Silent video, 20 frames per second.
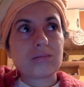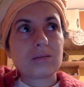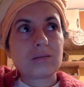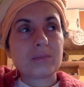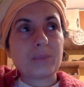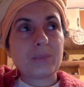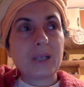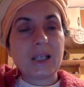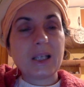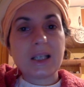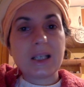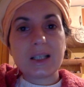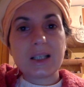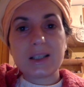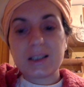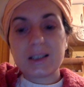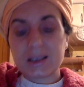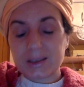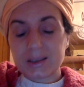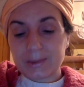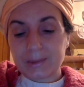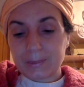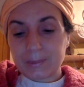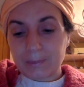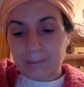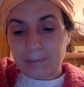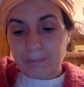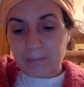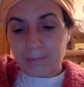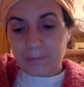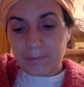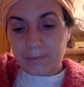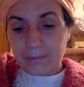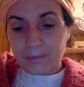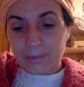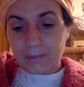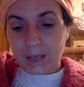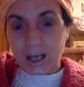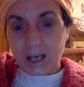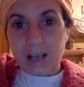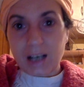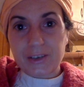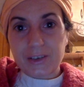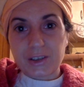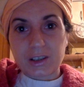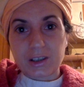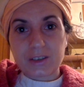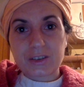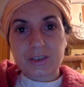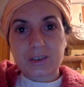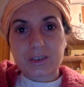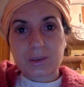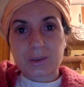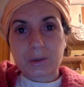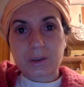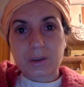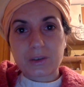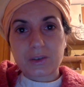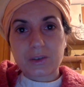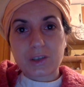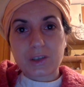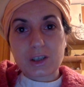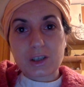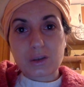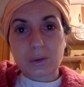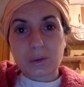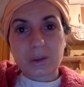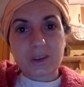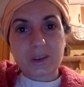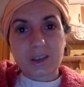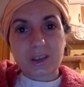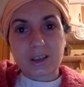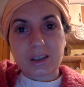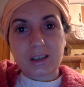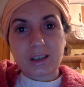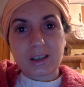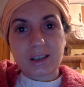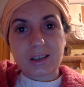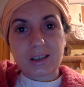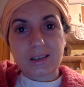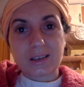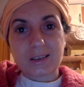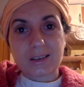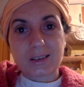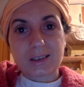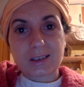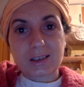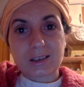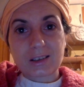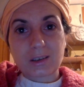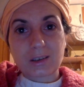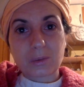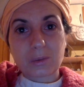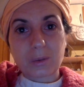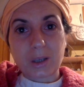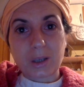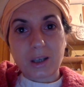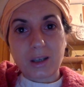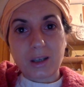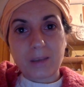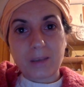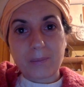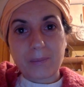being altered or distorted in a certain way,